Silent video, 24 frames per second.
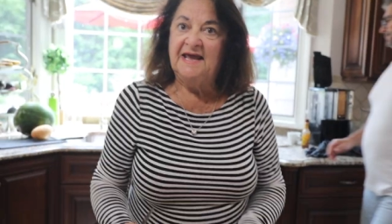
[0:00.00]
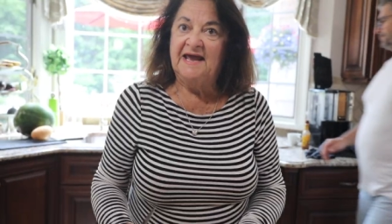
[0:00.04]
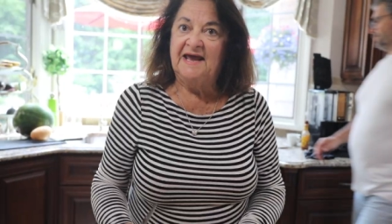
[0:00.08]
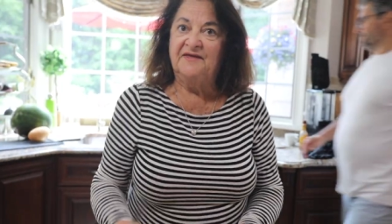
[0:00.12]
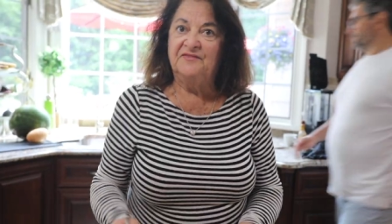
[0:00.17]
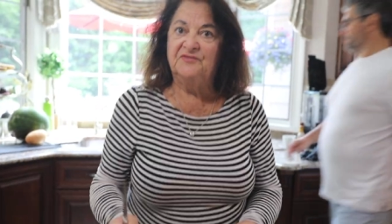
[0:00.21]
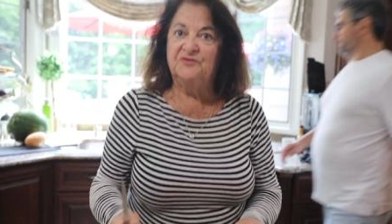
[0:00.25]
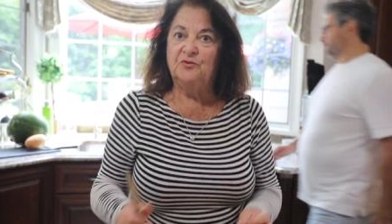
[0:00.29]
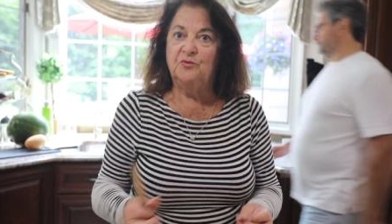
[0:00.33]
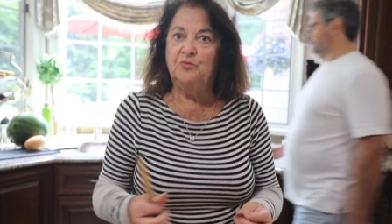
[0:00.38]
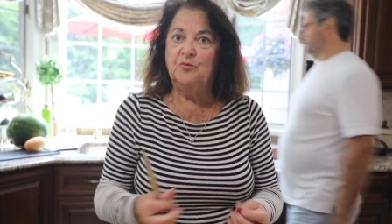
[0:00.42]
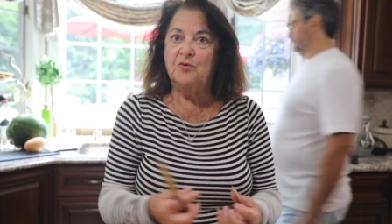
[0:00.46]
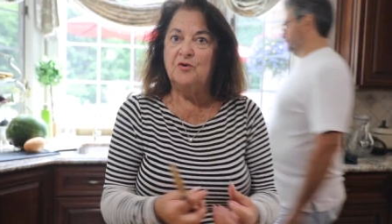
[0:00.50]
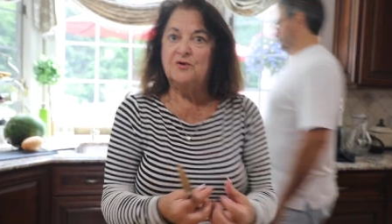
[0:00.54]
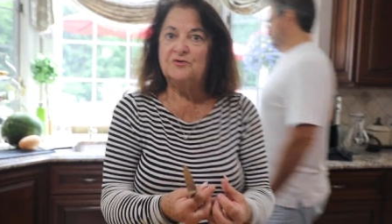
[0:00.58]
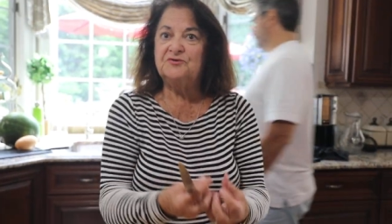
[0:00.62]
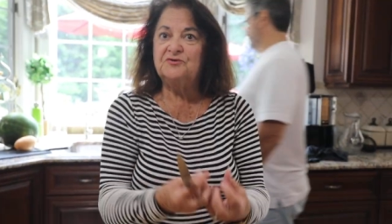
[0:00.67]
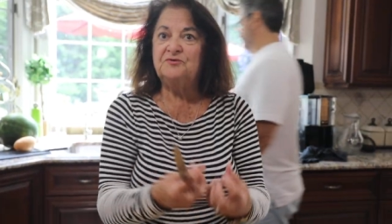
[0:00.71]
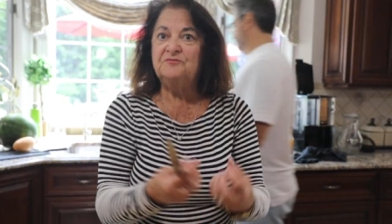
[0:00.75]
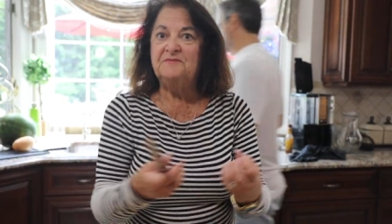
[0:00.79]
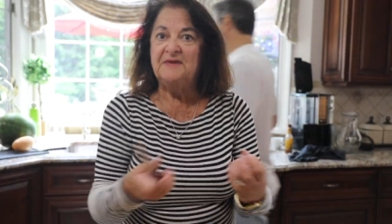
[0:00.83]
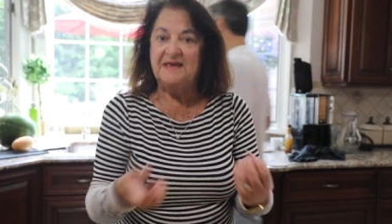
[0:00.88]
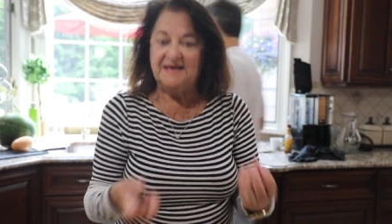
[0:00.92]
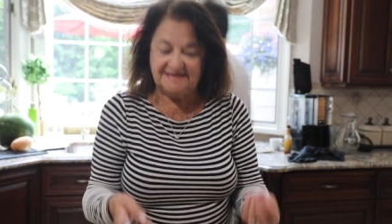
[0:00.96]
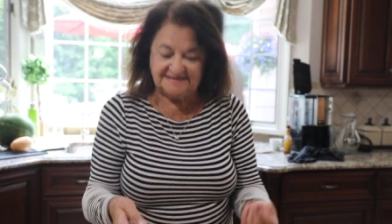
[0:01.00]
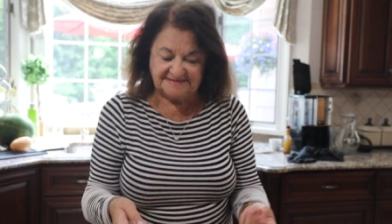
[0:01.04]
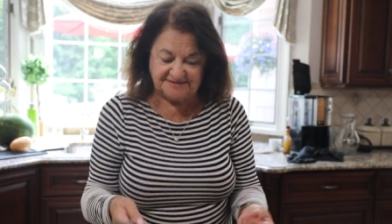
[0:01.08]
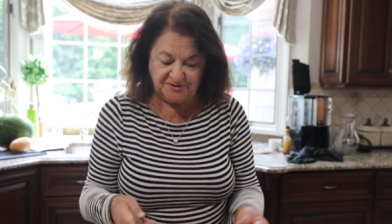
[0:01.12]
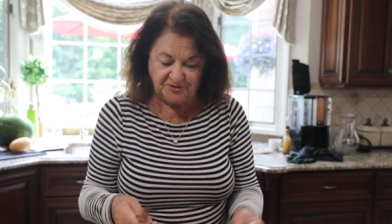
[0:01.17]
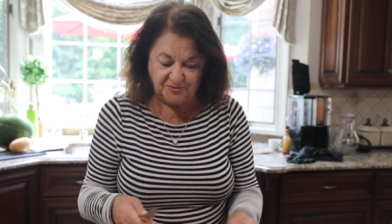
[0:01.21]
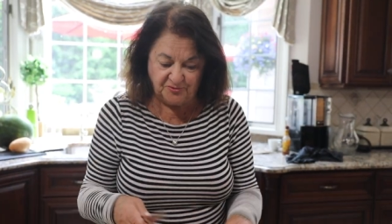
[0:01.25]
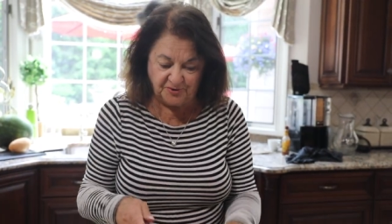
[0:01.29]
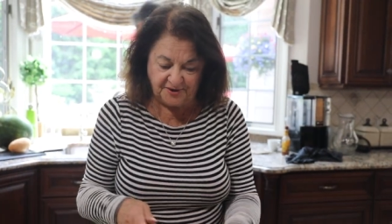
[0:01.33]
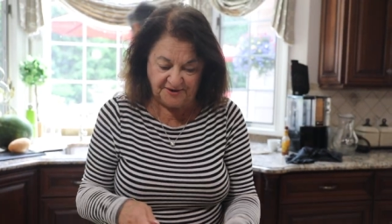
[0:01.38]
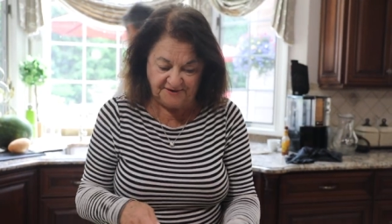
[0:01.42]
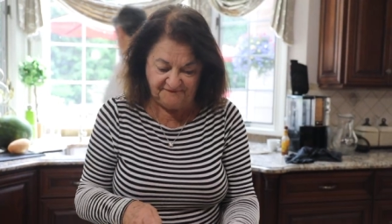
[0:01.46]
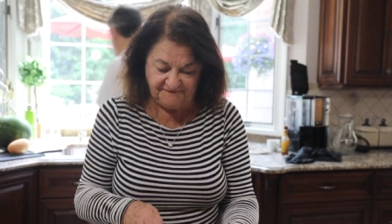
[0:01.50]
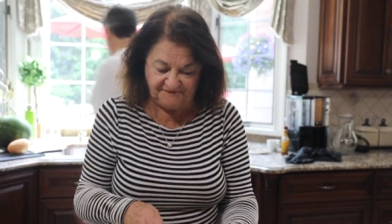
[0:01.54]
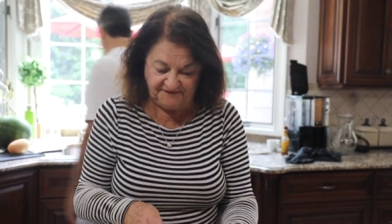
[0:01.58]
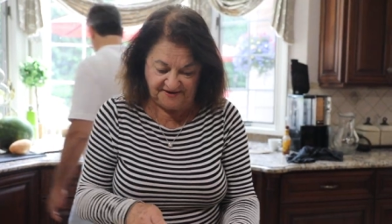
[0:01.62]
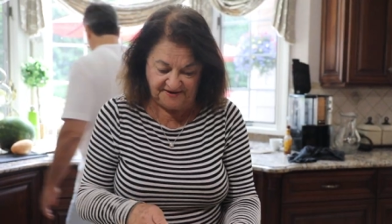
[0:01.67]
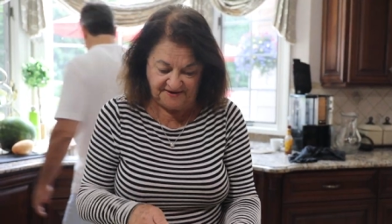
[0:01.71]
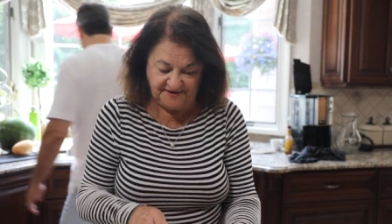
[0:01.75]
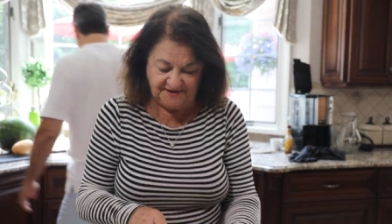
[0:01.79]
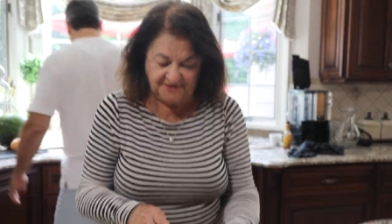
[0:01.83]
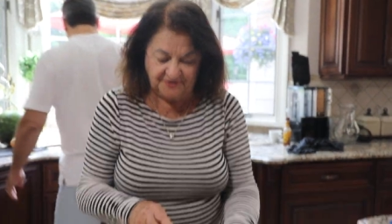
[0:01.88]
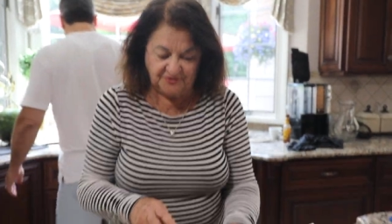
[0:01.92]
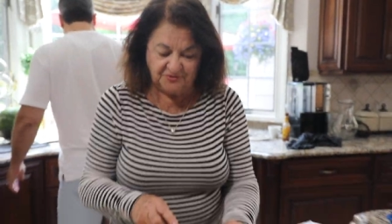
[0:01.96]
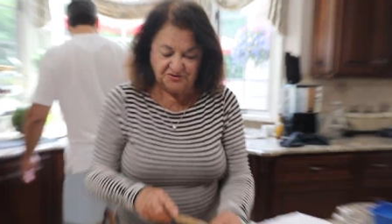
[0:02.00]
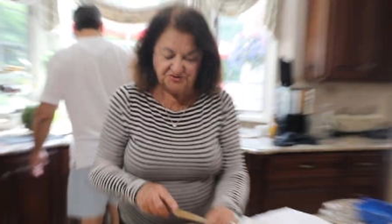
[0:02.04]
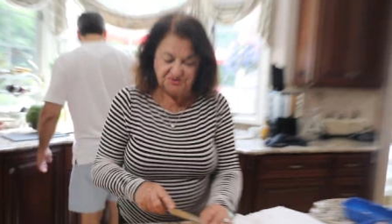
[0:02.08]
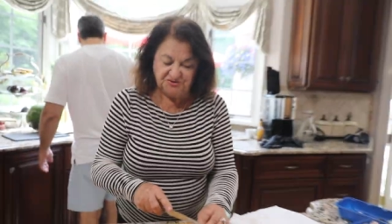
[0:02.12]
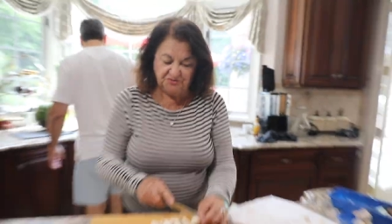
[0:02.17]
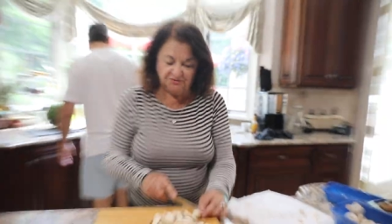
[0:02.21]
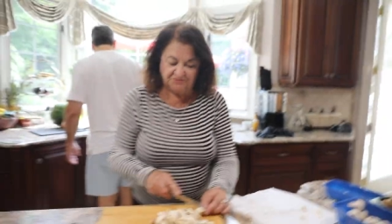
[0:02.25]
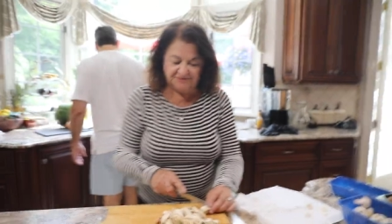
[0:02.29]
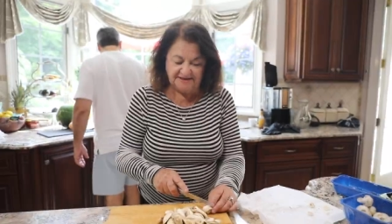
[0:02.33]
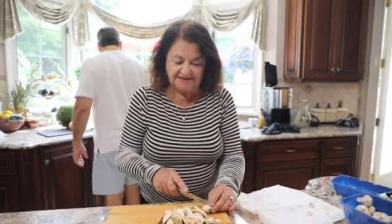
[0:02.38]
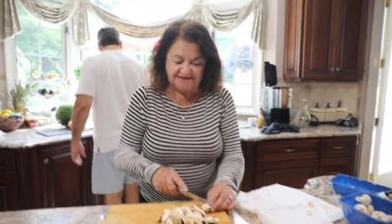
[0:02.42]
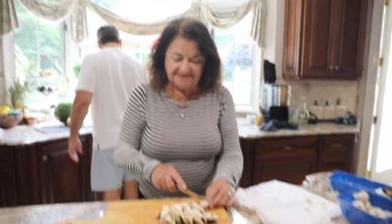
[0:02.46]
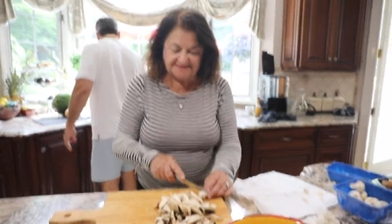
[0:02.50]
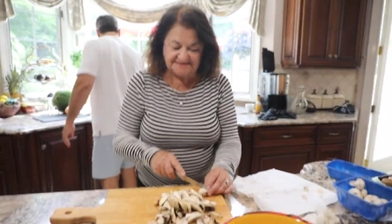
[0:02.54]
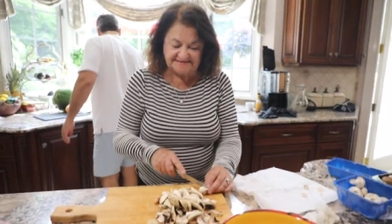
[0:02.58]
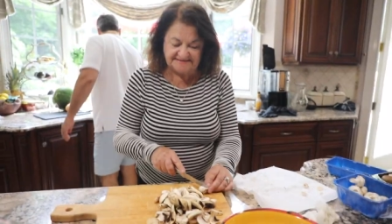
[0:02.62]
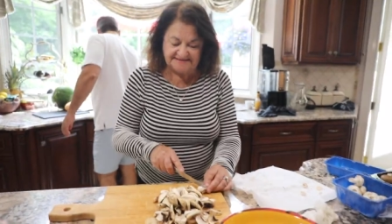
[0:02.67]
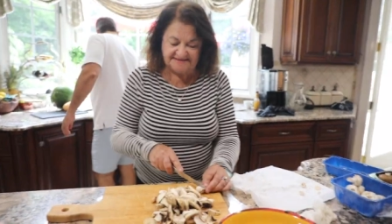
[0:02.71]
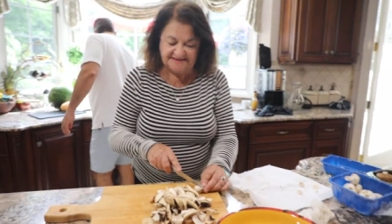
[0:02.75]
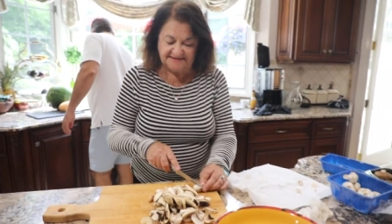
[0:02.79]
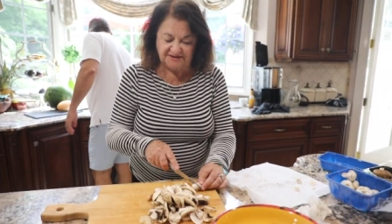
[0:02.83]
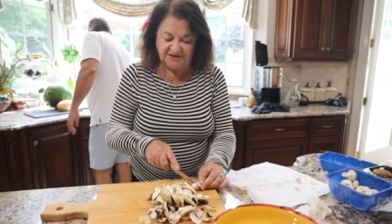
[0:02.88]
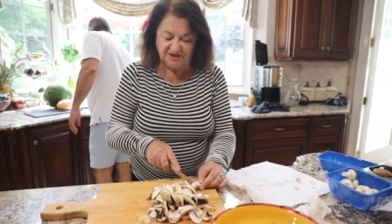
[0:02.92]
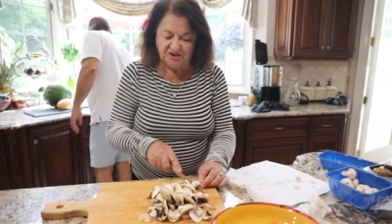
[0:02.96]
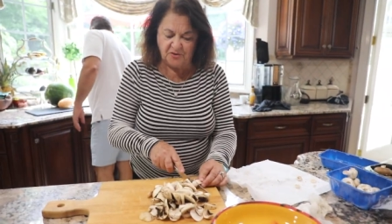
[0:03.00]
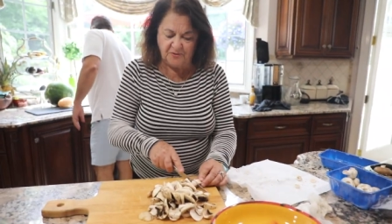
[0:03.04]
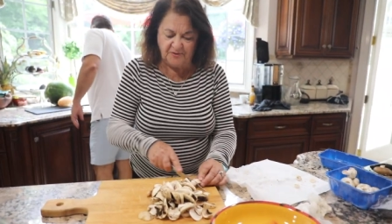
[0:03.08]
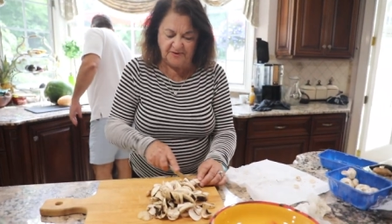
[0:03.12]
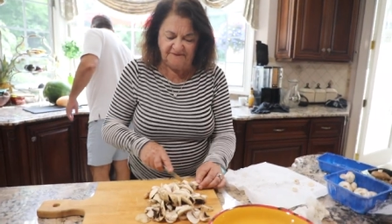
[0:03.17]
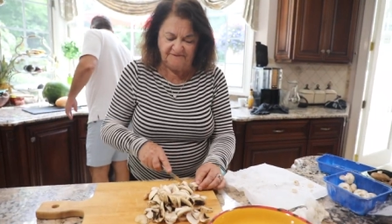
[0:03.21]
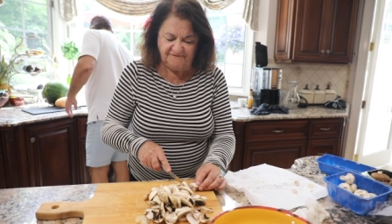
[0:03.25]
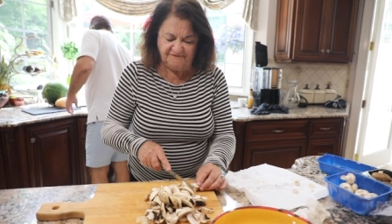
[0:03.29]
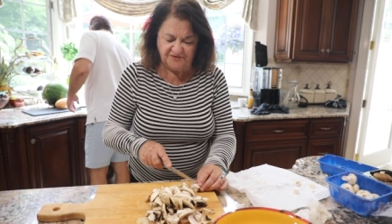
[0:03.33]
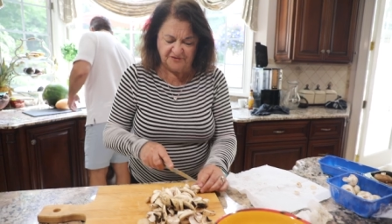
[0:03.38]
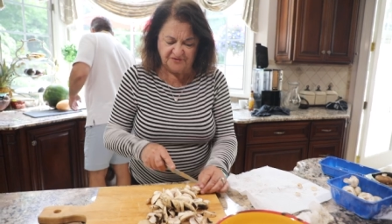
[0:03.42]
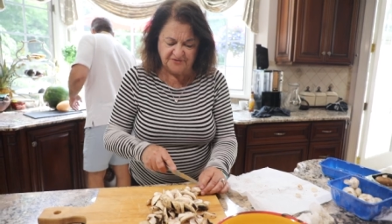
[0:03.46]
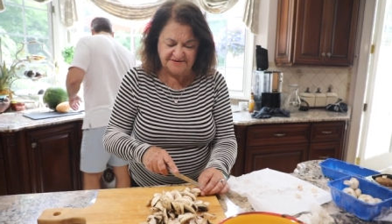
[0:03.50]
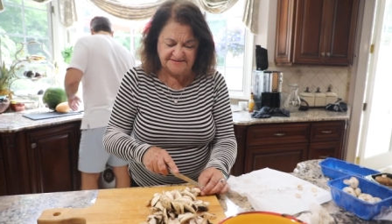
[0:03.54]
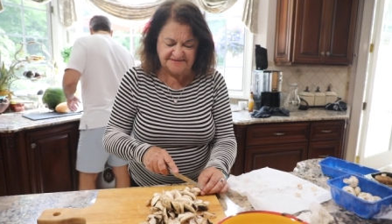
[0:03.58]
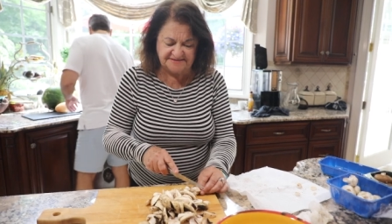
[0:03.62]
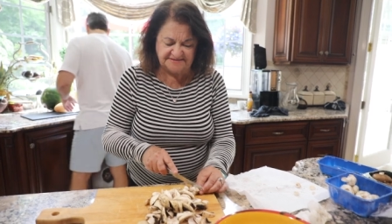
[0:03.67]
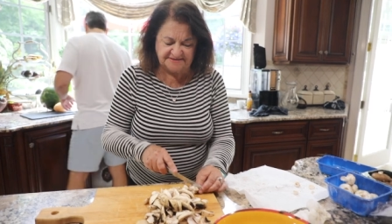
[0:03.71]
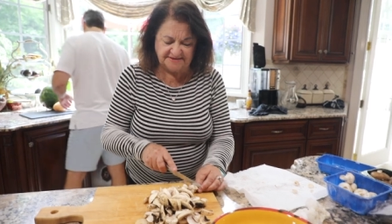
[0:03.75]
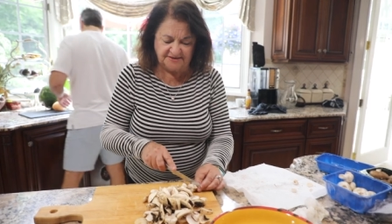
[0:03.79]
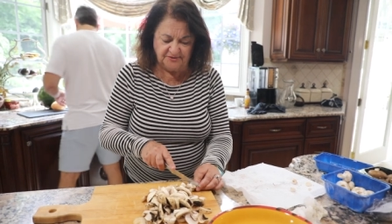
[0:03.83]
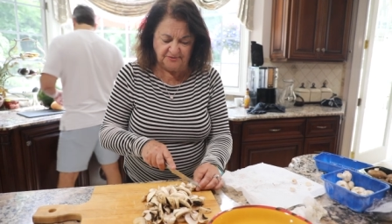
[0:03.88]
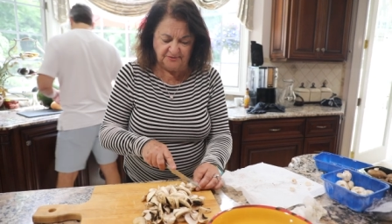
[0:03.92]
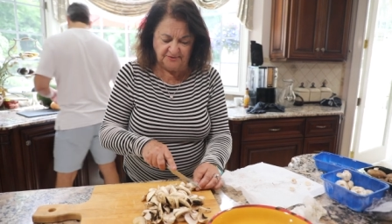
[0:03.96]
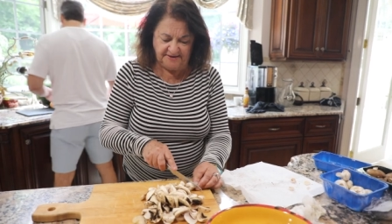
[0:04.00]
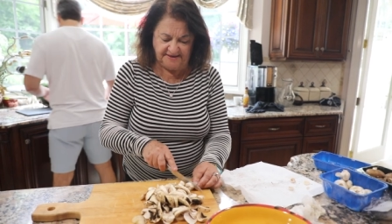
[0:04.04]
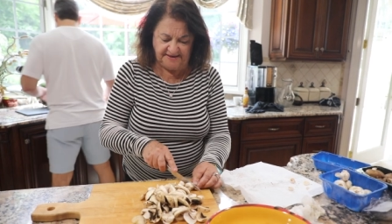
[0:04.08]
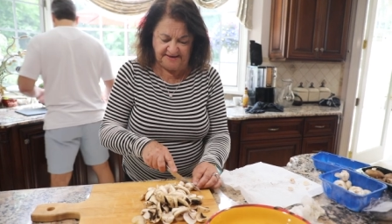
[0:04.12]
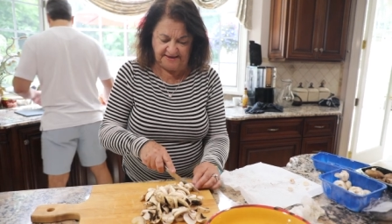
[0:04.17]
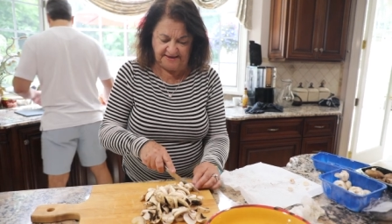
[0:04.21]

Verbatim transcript: and the water makes the gravy because you let it sit going very slowly.